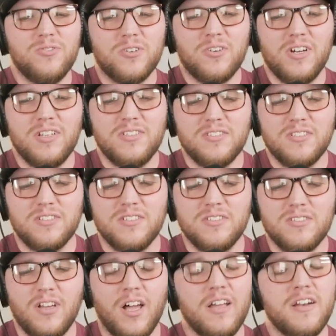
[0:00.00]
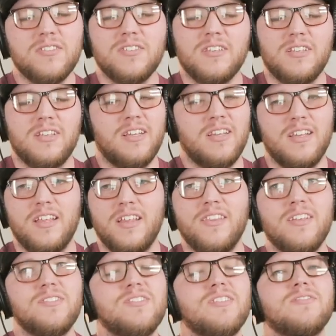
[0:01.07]
you were crazy because honestly, and
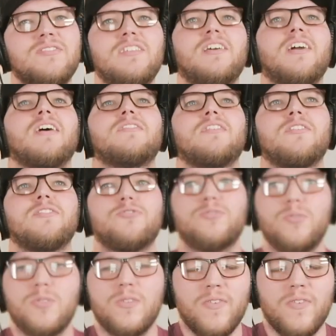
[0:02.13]
this is the God's honest truth.